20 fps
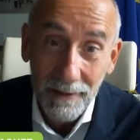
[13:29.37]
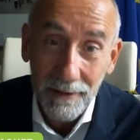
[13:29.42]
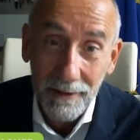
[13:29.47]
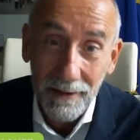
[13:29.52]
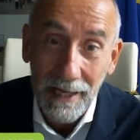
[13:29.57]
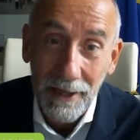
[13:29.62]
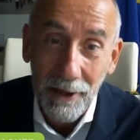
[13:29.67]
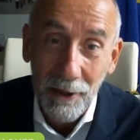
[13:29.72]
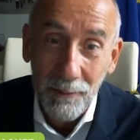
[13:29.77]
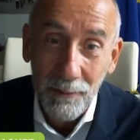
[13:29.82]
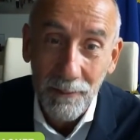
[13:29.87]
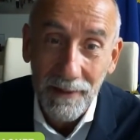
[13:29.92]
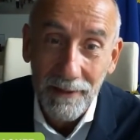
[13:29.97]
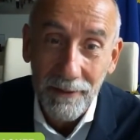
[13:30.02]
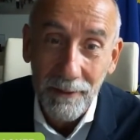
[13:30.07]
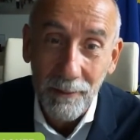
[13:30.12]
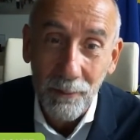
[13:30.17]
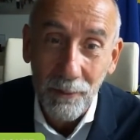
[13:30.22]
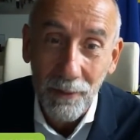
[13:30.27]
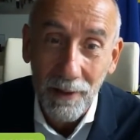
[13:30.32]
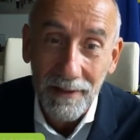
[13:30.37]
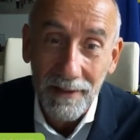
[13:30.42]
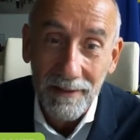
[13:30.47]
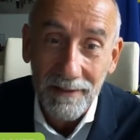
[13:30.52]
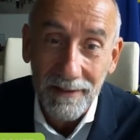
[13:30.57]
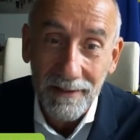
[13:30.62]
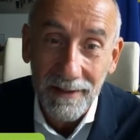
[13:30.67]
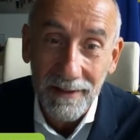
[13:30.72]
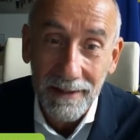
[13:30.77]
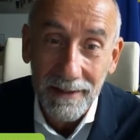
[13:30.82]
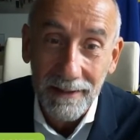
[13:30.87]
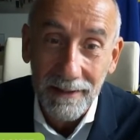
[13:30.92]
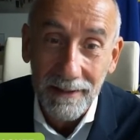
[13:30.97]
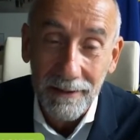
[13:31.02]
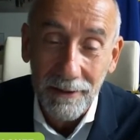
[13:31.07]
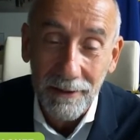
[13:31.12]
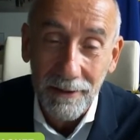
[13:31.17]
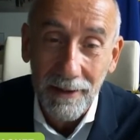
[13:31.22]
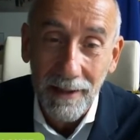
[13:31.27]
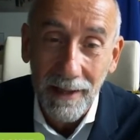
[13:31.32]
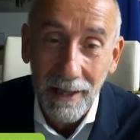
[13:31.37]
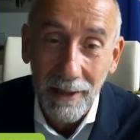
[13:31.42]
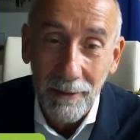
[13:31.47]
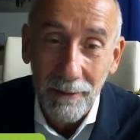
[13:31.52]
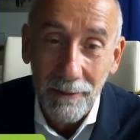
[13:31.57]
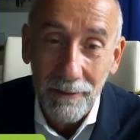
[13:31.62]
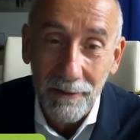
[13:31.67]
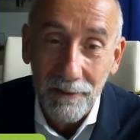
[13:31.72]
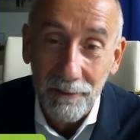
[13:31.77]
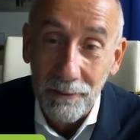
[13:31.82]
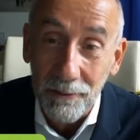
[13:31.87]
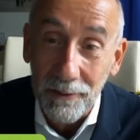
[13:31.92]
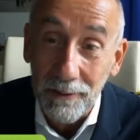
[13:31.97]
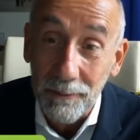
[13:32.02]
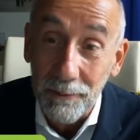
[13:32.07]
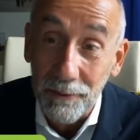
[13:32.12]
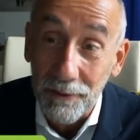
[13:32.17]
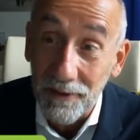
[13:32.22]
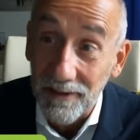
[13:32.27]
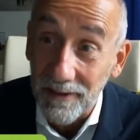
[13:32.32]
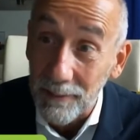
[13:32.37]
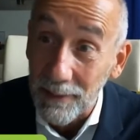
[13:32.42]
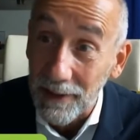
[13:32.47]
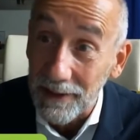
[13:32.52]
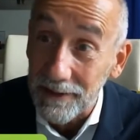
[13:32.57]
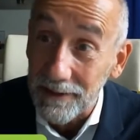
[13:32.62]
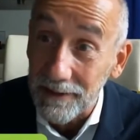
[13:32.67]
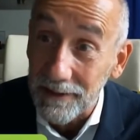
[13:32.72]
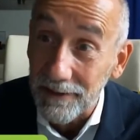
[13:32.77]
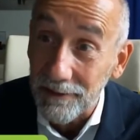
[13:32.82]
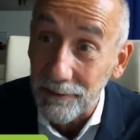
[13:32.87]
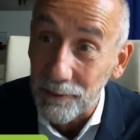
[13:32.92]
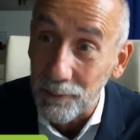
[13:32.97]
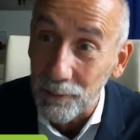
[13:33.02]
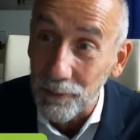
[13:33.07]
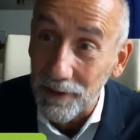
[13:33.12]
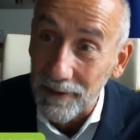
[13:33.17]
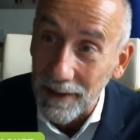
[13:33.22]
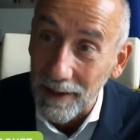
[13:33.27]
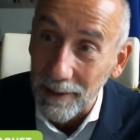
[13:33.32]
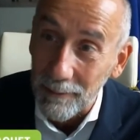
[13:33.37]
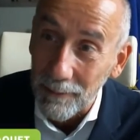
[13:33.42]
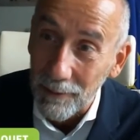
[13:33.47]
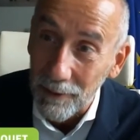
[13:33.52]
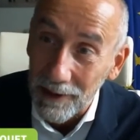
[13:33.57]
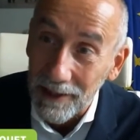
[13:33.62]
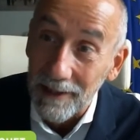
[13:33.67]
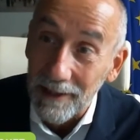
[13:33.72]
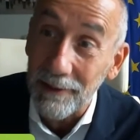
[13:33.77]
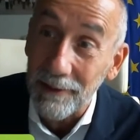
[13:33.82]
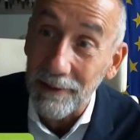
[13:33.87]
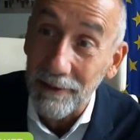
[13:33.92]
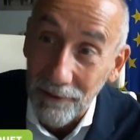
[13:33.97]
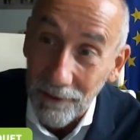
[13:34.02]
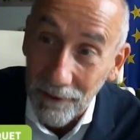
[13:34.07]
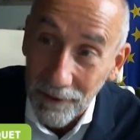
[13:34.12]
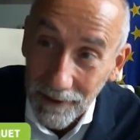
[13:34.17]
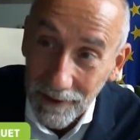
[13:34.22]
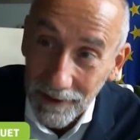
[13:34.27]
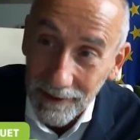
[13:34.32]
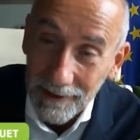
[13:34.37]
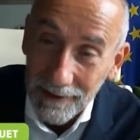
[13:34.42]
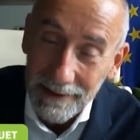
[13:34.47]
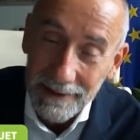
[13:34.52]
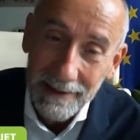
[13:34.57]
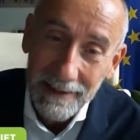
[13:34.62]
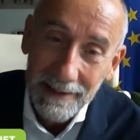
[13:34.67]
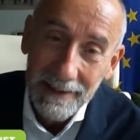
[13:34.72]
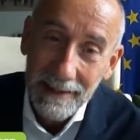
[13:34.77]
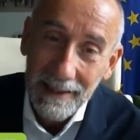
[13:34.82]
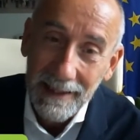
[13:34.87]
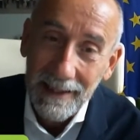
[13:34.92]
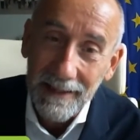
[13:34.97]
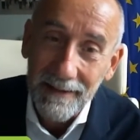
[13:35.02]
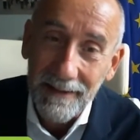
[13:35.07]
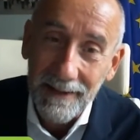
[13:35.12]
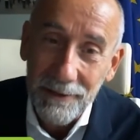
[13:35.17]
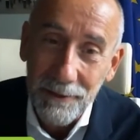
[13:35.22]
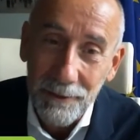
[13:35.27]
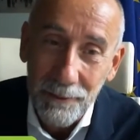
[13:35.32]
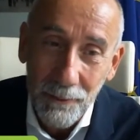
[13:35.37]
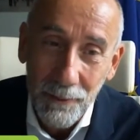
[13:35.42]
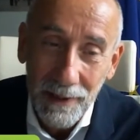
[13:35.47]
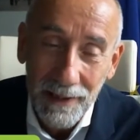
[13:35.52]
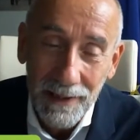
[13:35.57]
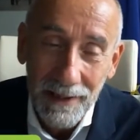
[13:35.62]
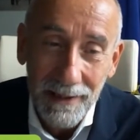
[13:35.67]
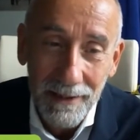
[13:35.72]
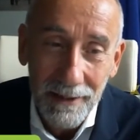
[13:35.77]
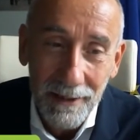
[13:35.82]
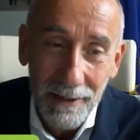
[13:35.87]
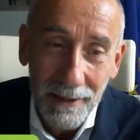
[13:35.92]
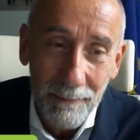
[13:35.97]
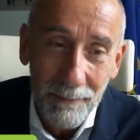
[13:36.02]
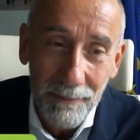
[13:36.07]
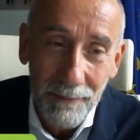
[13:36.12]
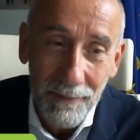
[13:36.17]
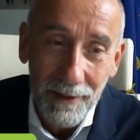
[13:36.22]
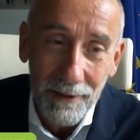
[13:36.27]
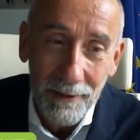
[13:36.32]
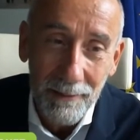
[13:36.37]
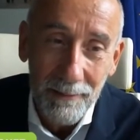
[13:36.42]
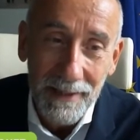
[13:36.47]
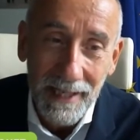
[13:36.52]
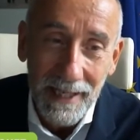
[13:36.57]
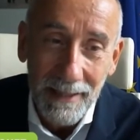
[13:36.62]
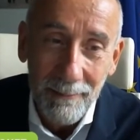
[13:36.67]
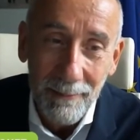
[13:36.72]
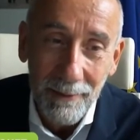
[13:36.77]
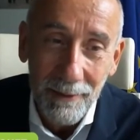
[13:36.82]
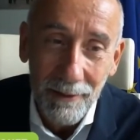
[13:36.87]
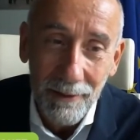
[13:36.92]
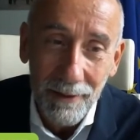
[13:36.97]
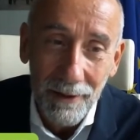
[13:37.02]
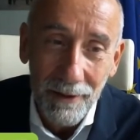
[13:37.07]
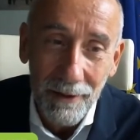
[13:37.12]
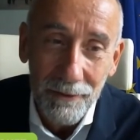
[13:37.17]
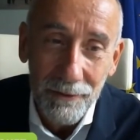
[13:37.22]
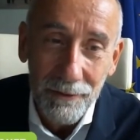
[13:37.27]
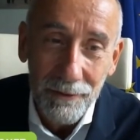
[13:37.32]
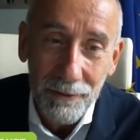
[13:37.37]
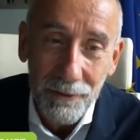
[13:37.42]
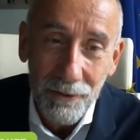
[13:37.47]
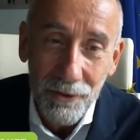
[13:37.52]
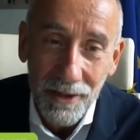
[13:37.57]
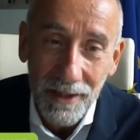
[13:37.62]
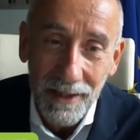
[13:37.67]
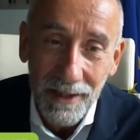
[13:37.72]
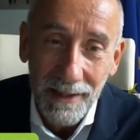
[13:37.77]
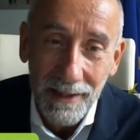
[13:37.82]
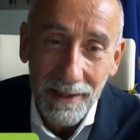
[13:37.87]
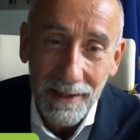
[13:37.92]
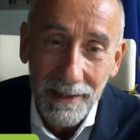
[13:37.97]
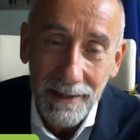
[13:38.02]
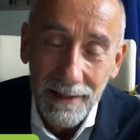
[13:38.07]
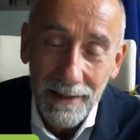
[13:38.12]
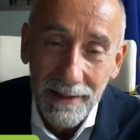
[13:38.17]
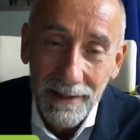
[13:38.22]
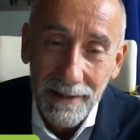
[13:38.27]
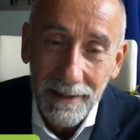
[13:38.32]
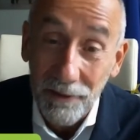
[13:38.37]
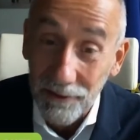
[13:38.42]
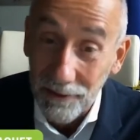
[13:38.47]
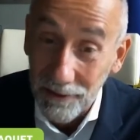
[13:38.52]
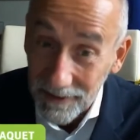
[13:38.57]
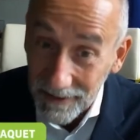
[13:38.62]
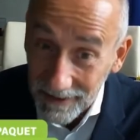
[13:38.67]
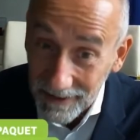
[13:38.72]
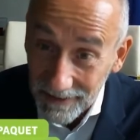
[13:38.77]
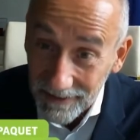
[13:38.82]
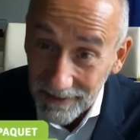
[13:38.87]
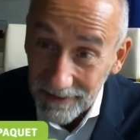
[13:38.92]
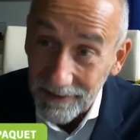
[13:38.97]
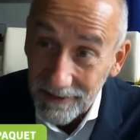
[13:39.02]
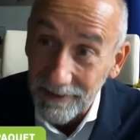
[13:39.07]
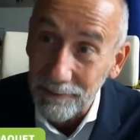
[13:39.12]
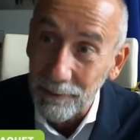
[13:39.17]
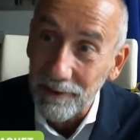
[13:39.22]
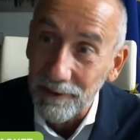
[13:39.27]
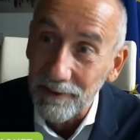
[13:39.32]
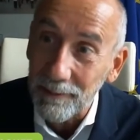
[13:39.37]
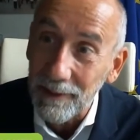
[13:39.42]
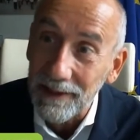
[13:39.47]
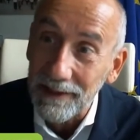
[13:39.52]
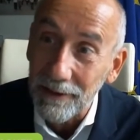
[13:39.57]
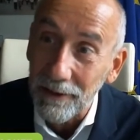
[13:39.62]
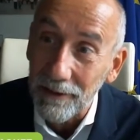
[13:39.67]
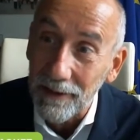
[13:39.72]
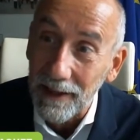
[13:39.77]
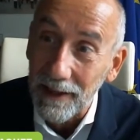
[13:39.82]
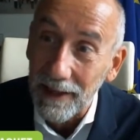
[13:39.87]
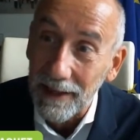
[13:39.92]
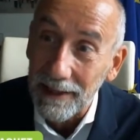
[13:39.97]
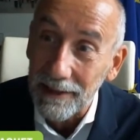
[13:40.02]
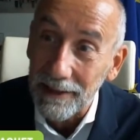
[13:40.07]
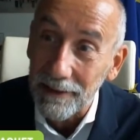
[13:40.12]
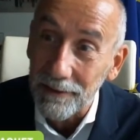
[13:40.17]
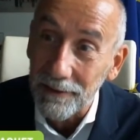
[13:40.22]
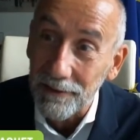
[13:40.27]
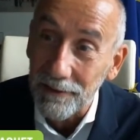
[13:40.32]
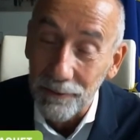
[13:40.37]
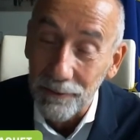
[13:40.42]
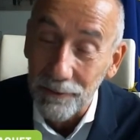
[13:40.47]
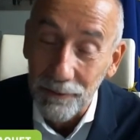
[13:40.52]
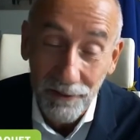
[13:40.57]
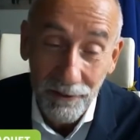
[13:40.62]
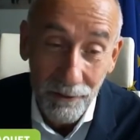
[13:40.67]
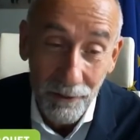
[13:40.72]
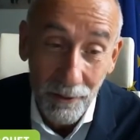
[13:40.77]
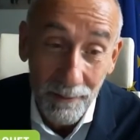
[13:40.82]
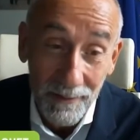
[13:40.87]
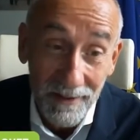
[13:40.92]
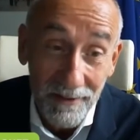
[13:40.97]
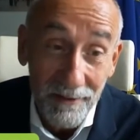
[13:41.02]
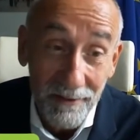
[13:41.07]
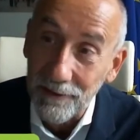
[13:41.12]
I hope that the prize can allow the 3 municipalities to bring them a little bit further, and that you will be able to share your successes with many other islands across Europe.